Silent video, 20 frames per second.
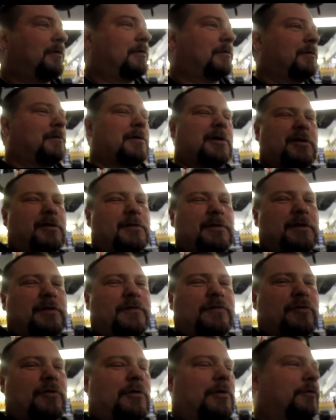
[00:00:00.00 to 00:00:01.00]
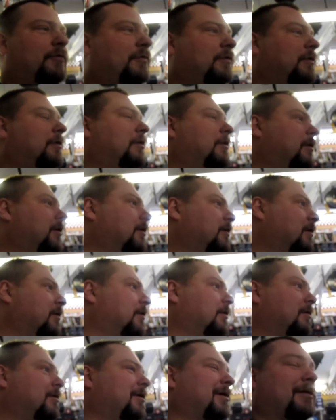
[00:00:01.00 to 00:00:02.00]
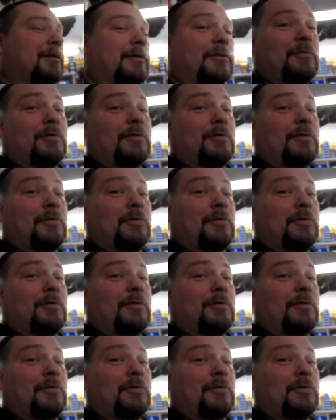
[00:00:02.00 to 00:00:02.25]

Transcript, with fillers: Not on the East Coast. Not in the